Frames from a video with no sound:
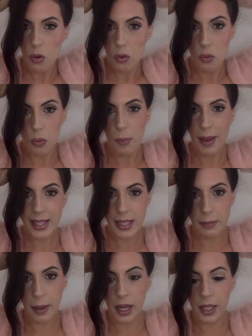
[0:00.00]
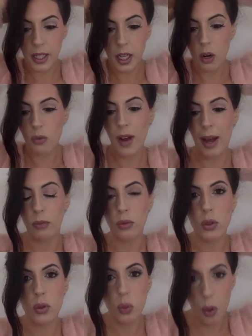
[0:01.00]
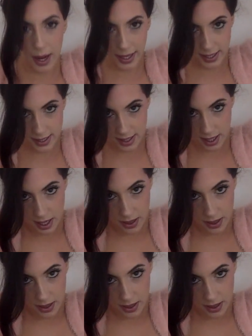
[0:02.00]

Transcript: or the messy bun round twice.